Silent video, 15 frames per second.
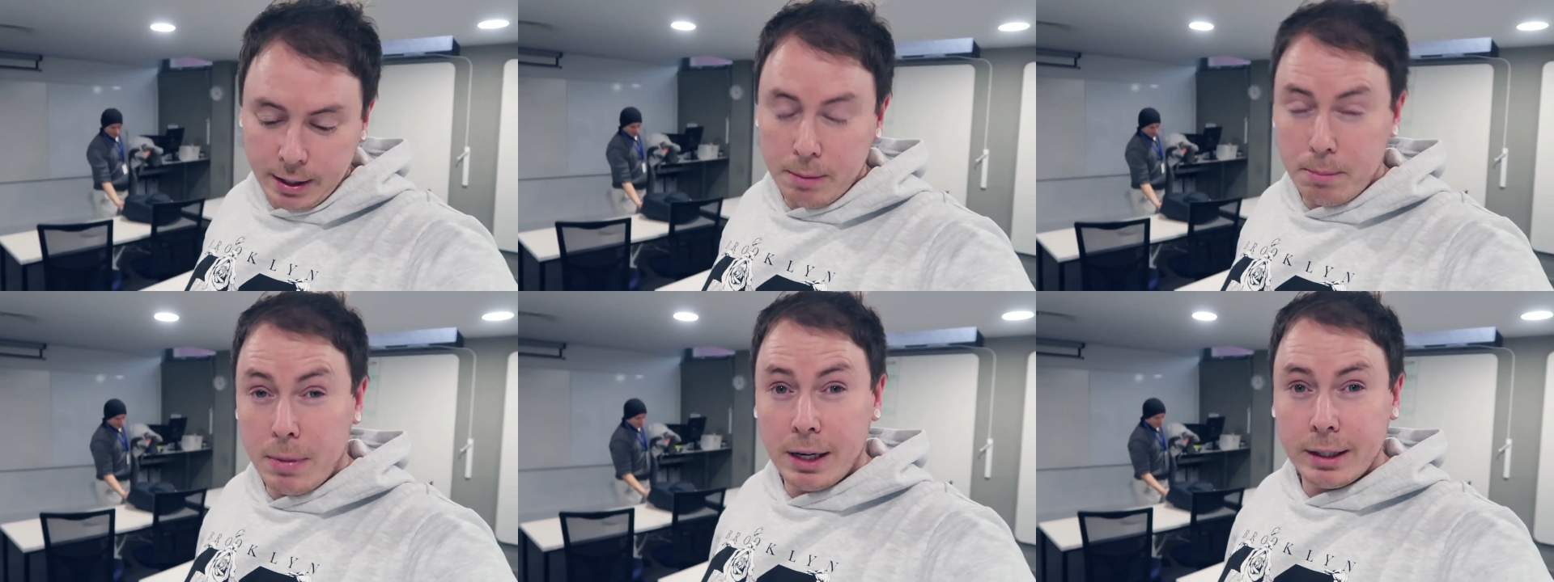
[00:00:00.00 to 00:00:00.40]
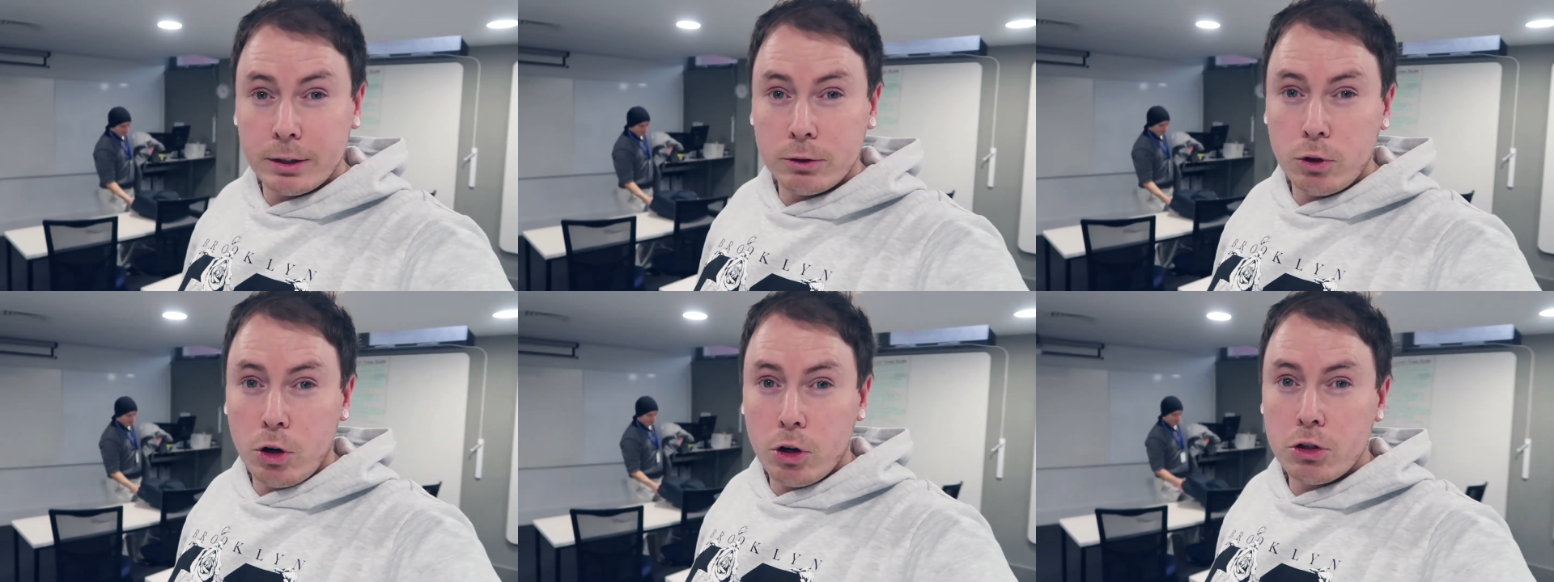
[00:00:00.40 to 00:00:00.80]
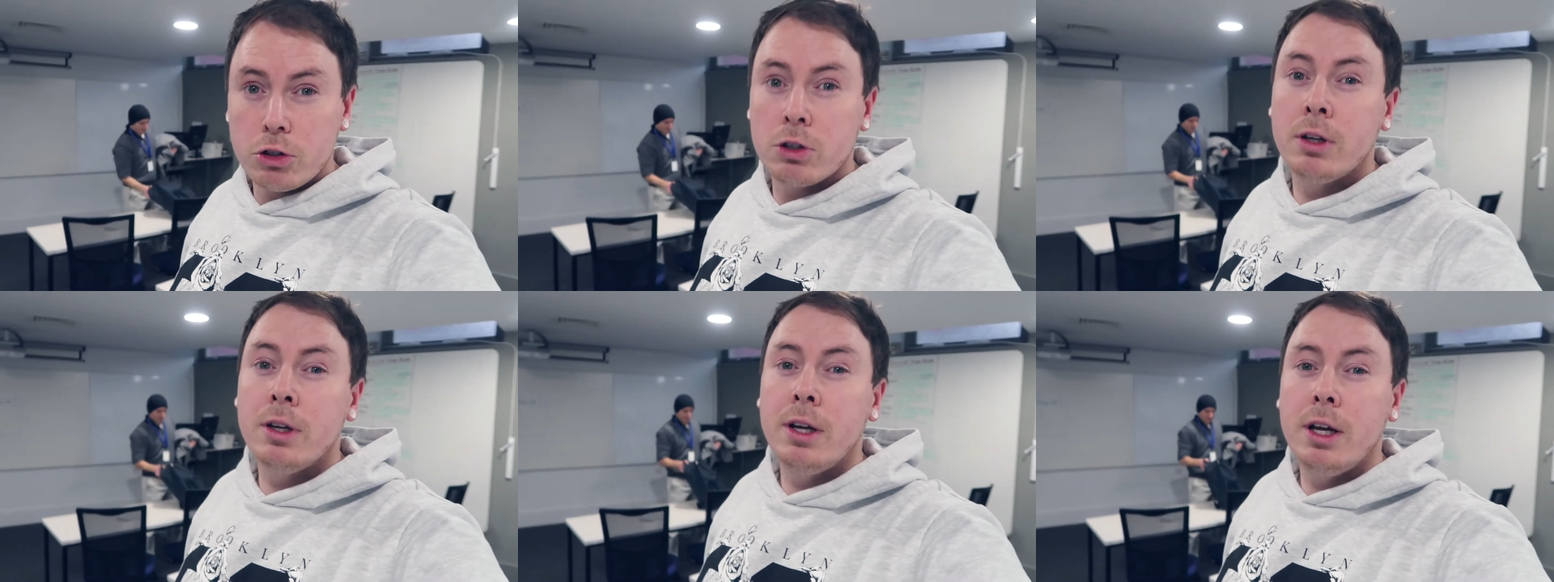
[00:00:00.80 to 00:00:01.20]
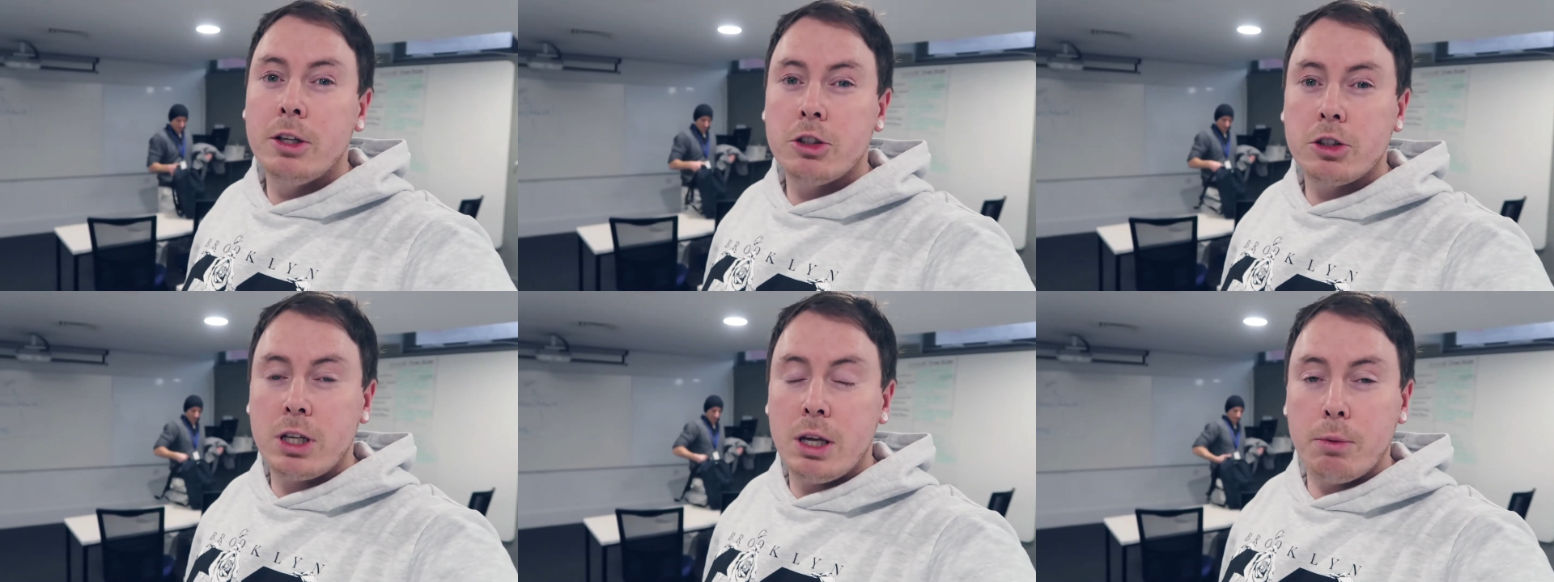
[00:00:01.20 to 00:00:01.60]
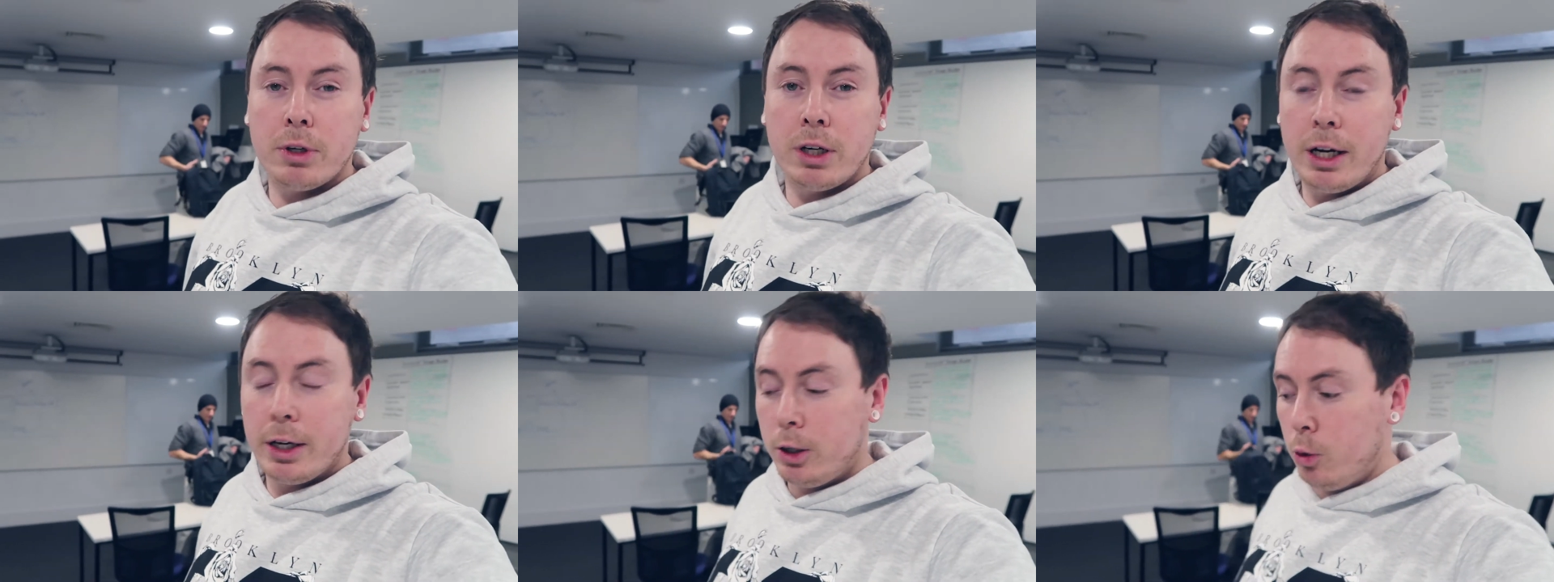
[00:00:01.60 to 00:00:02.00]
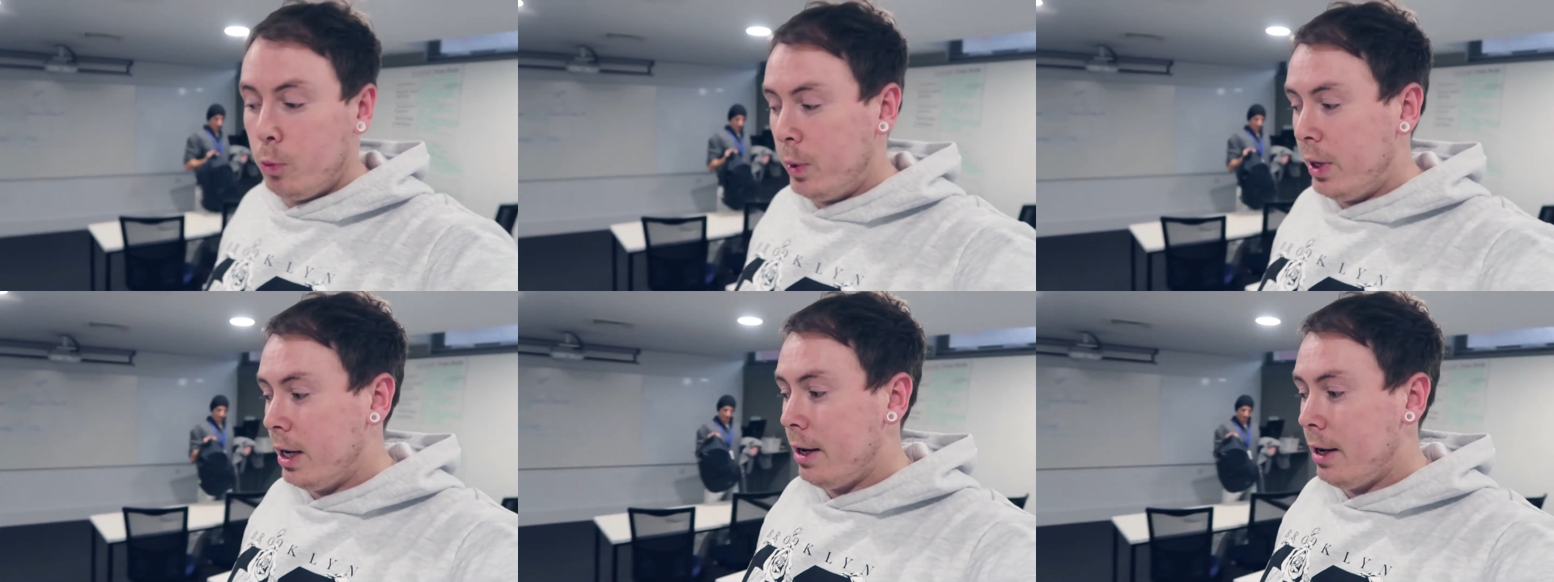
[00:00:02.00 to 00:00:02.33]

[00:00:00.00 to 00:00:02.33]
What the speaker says: Mark and Ross. Just keep cracking on